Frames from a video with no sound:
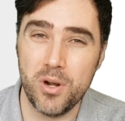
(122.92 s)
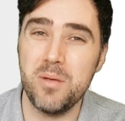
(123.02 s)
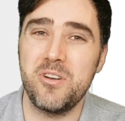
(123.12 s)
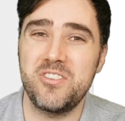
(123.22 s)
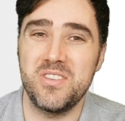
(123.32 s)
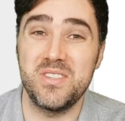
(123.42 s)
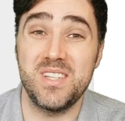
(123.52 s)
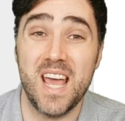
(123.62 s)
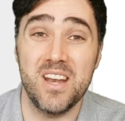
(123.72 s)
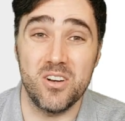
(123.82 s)
pretty much the
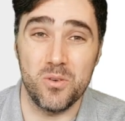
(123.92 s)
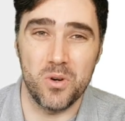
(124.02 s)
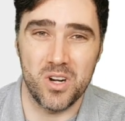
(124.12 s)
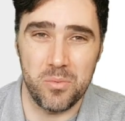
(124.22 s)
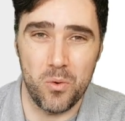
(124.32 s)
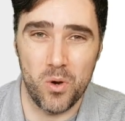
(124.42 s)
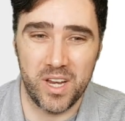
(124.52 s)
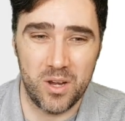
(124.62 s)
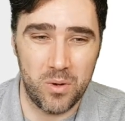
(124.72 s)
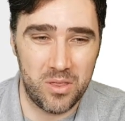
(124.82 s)
standard we're going to be
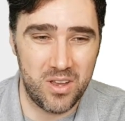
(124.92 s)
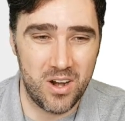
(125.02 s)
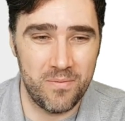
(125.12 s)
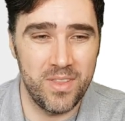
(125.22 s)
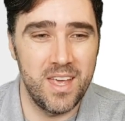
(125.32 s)
working with here.